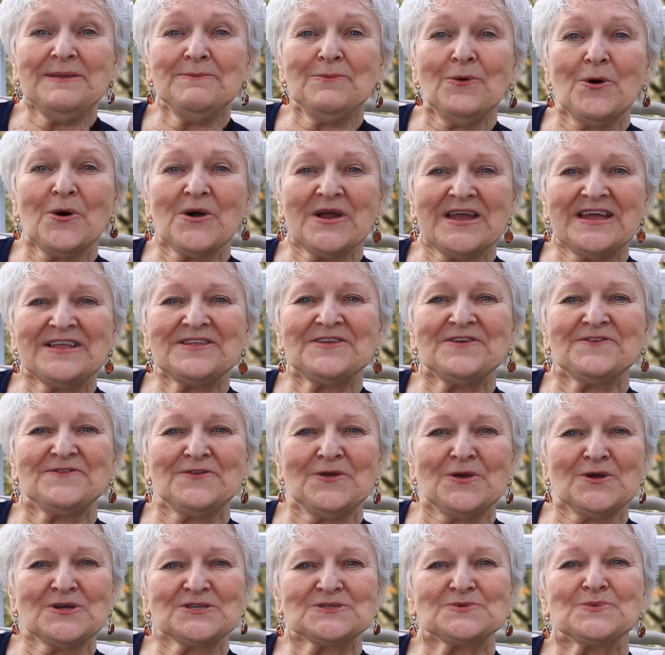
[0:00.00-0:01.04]
more
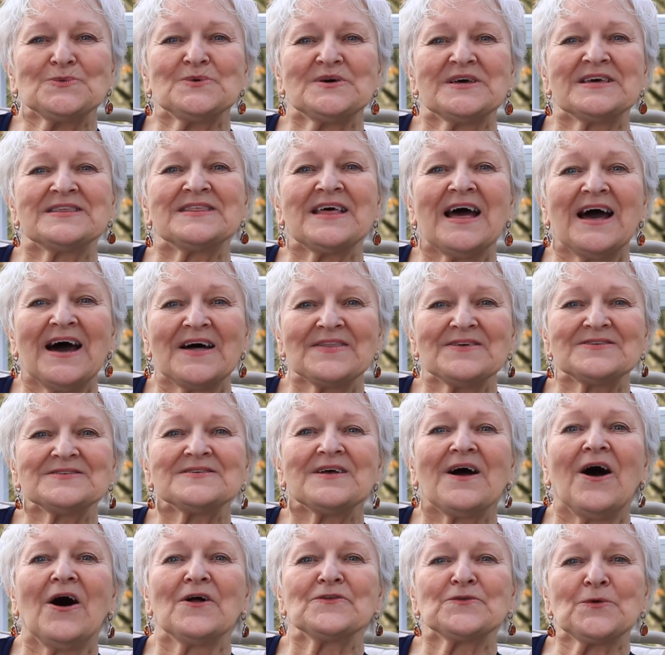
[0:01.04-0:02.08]
interviews with other
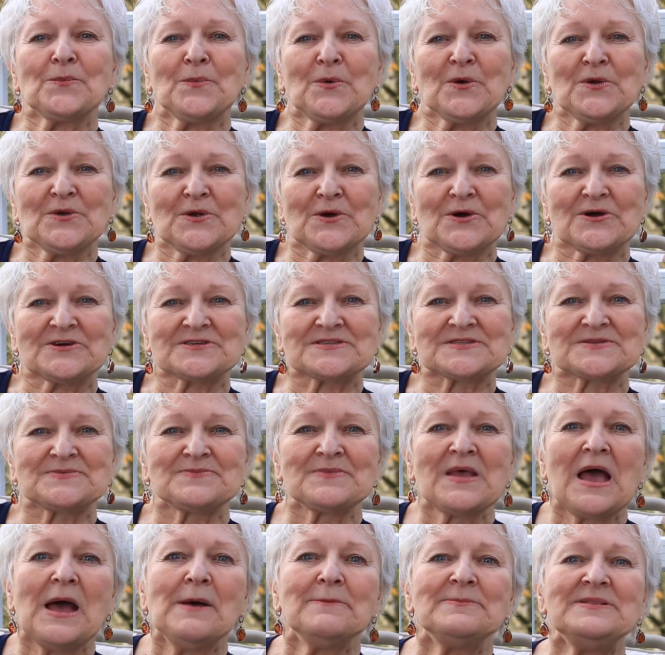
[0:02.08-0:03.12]
entrepreneurs.
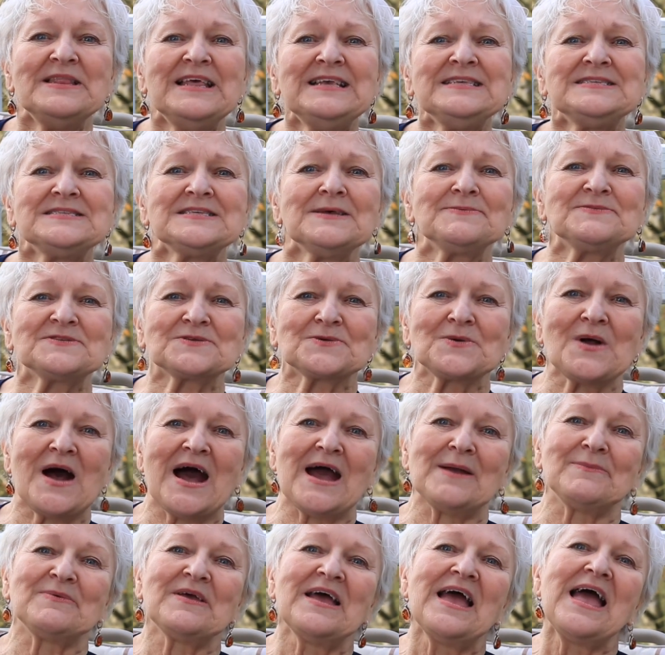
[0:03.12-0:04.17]
Please
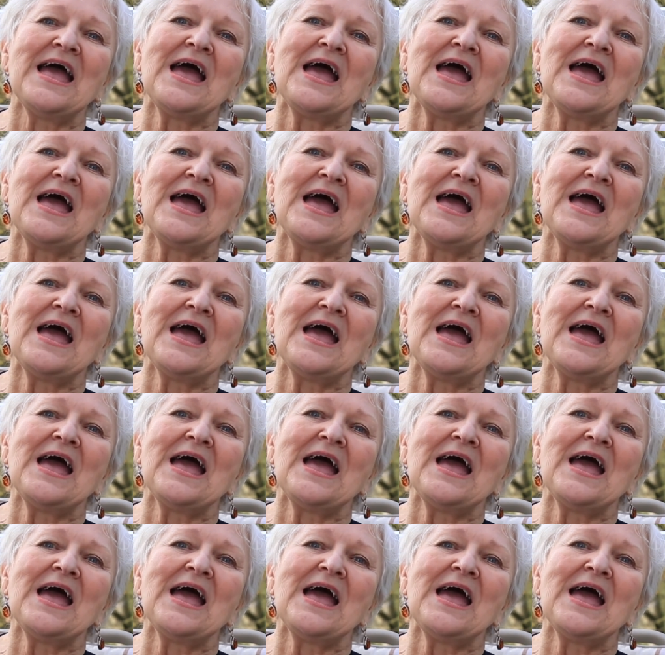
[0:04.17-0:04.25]
subscribe.